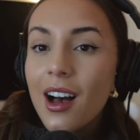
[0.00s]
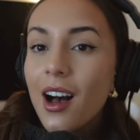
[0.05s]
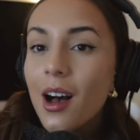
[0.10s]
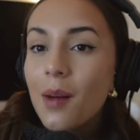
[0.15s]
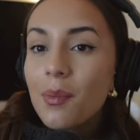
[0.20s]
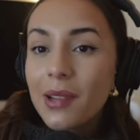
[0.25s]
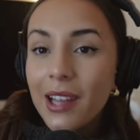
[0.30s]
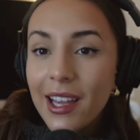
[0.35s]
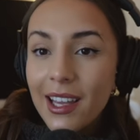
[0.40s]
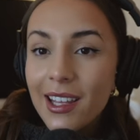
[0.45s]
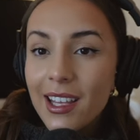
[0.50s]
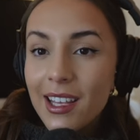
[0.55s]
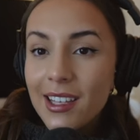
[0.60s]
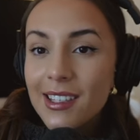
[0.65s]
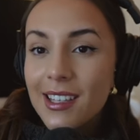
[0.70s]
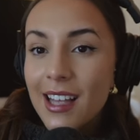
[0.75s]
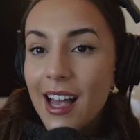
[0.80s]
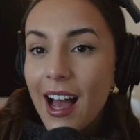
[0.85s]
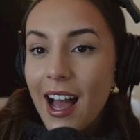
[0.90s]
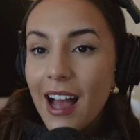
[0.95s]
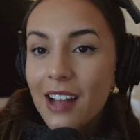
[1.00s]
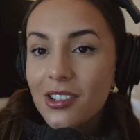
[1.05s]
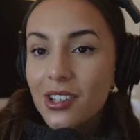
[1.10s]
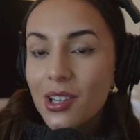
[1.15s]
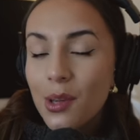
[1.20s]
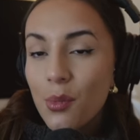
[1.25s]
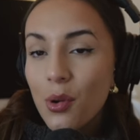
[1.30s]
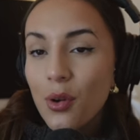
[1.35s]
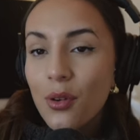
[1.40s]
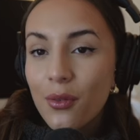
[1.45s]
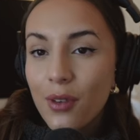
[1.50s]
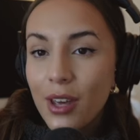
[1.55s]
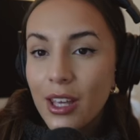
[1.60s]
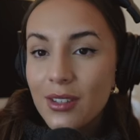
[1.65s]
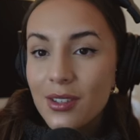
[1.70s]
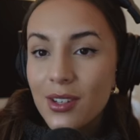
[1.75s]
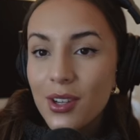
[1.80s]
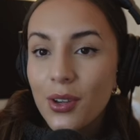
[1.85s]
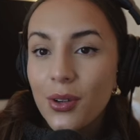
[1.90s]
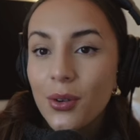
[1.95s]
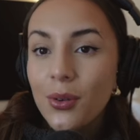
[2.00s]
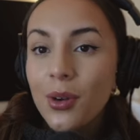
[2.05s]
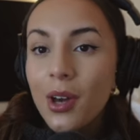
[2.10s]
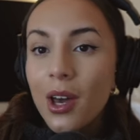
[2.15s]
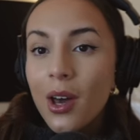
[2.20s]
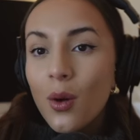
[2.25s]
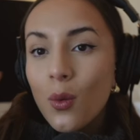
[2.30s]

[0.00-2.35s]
a playlist that actually motivates you.